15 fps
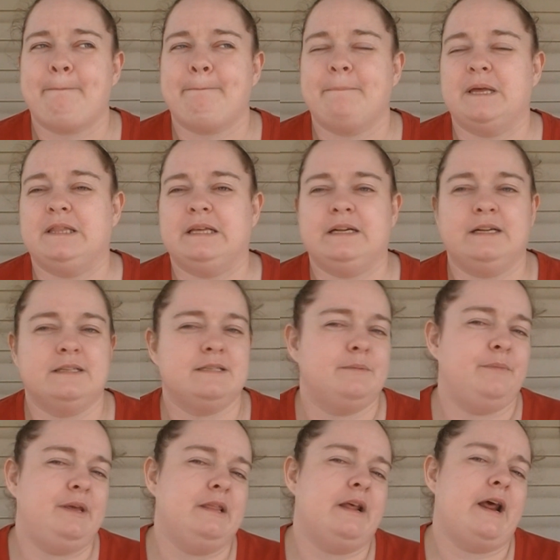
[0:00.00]
but that doesn't
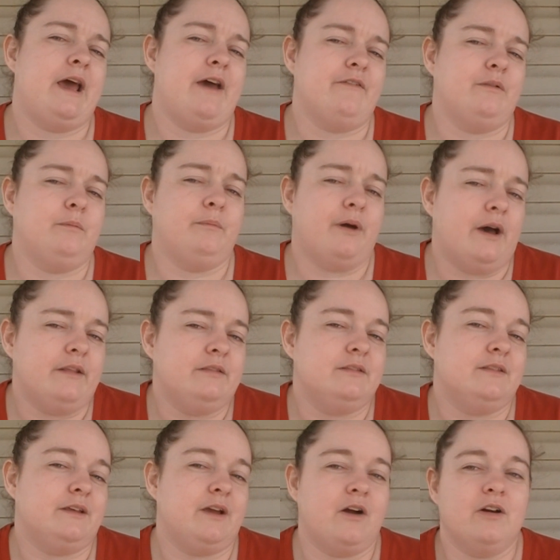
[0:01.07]
mean that I haven't bought
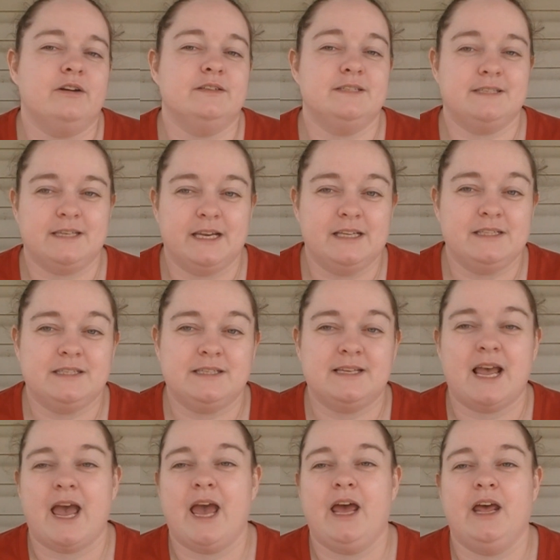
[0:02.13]
the yarn since
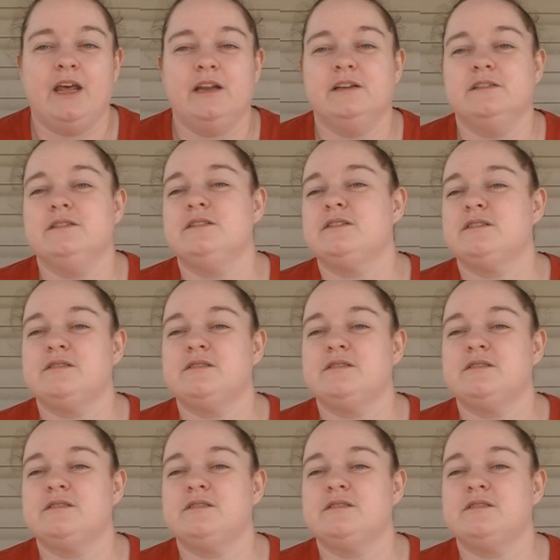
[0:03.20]
and